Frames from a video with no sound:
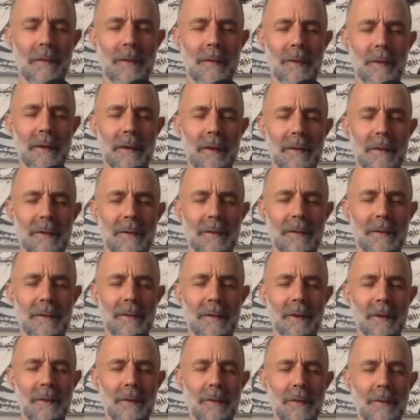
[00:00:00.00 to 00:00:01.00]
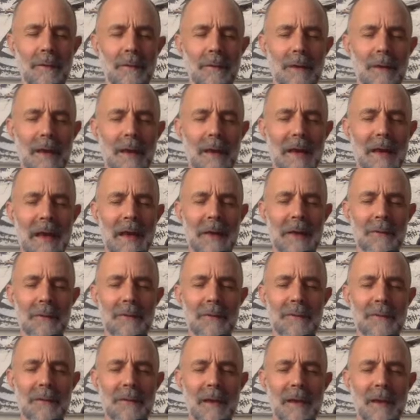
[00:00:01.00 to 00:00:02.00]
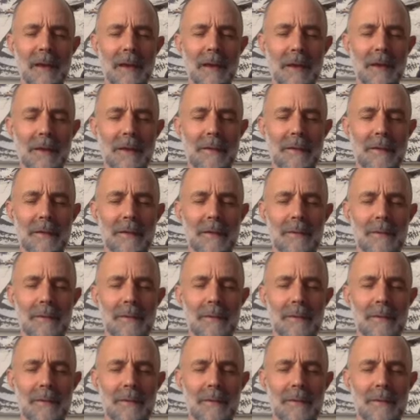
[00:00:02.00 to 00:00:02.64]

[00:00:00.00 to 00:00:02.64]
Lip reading: It can go outside.